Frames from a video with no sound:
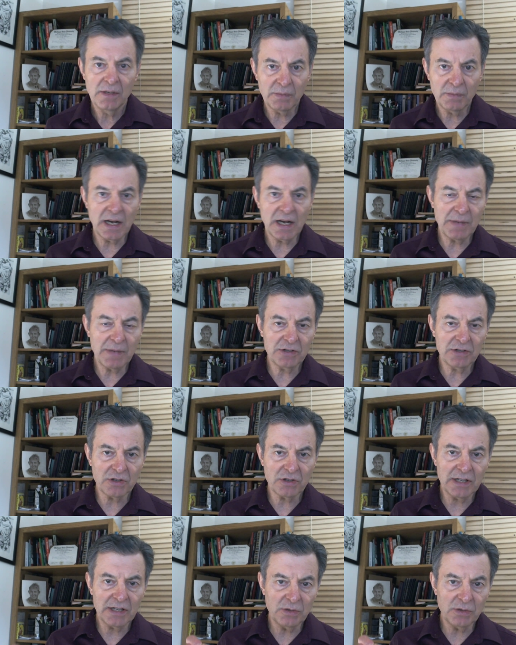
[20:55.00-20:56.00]
but I make
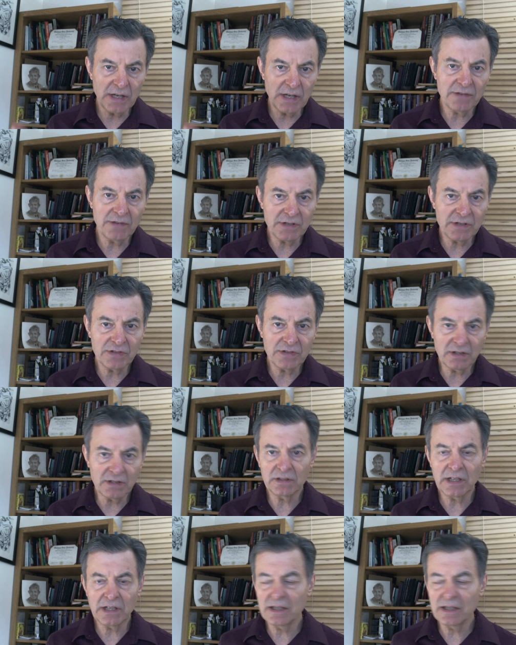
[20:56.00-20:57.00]
sure I do it every single
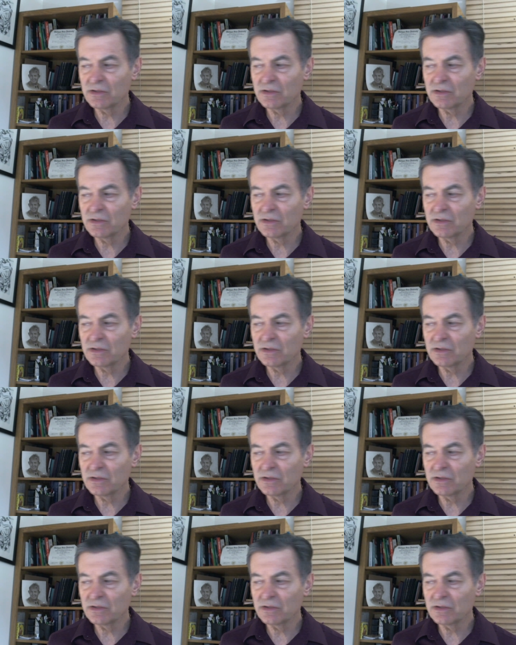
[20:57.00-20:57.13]
day.